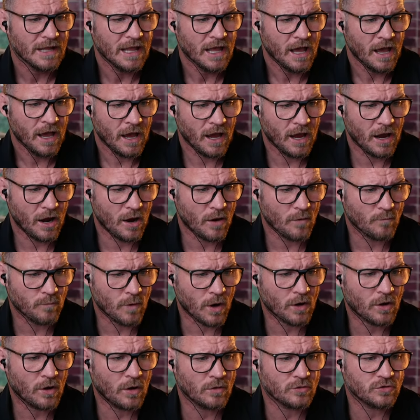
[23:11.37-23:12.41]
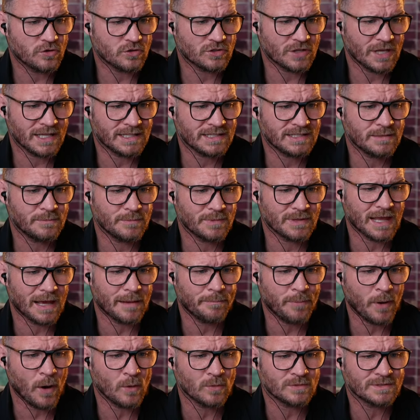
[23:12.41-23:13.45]
Uh, Rockhold just hit him with that
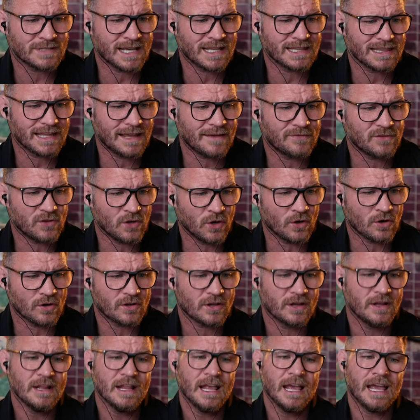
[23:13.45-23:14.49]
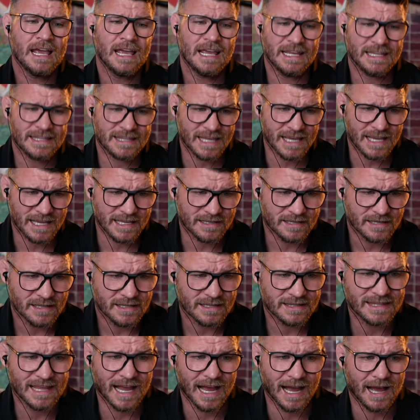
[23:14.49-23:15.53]
Potan left hook. He did,
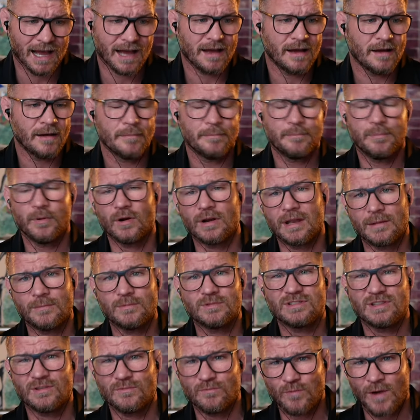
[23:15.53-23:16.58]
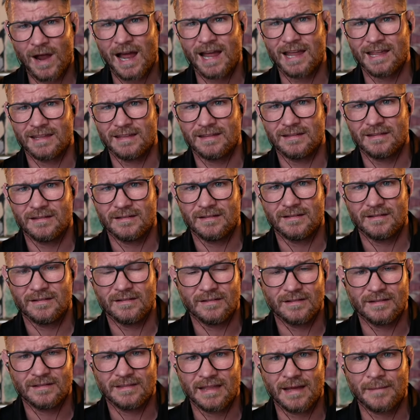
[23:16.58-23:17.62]
da, but it was the right
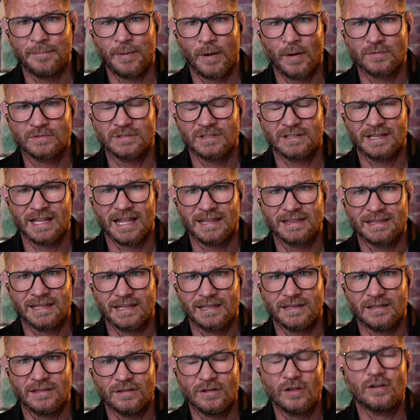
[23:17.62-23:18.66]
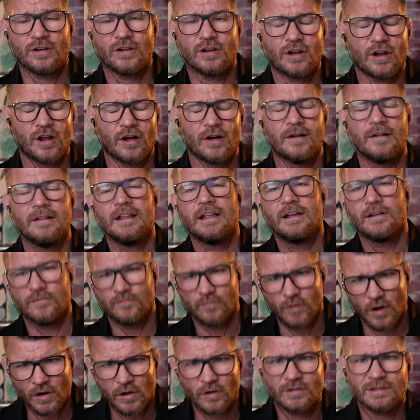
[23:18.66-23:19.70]
that Poulton landed. No, no, no.
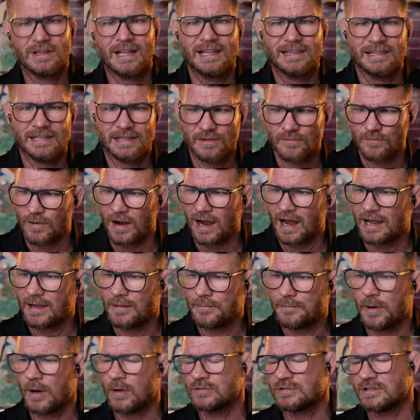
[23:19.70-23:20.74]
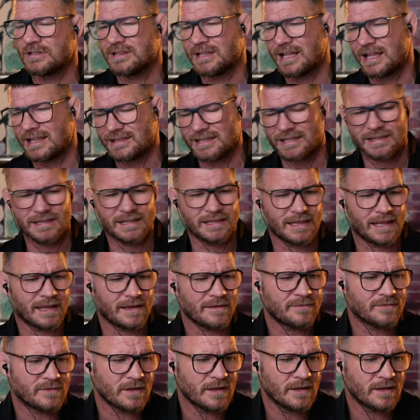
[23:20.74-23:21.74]
Rockhold landed the right. Poulton landed the left.